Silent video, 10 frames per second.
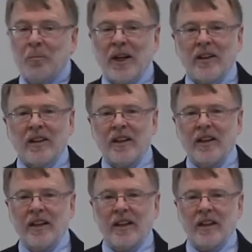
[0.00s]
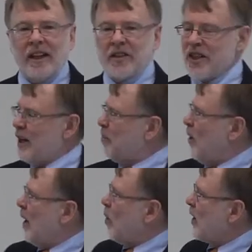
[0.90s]
but the example
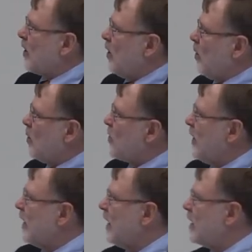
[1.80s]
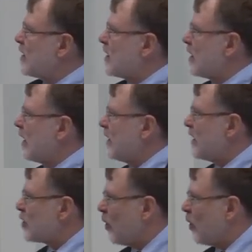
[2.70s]
I want to use is this